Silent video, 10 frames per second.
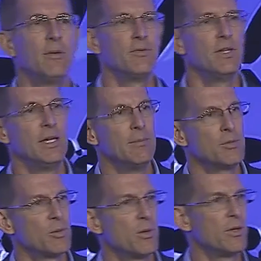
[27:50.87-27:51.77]
of
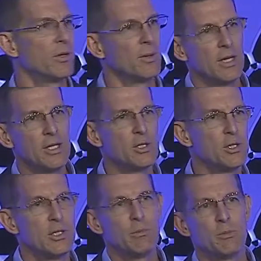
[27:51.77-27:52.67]
teams, where there are
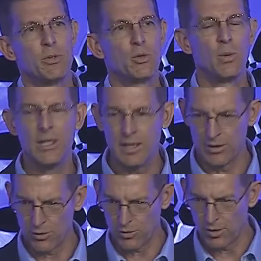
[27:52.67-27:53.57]
relationships between
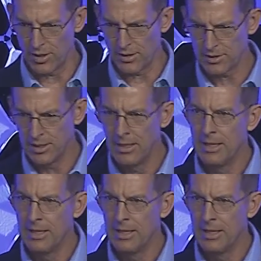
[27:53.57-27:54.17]
and across,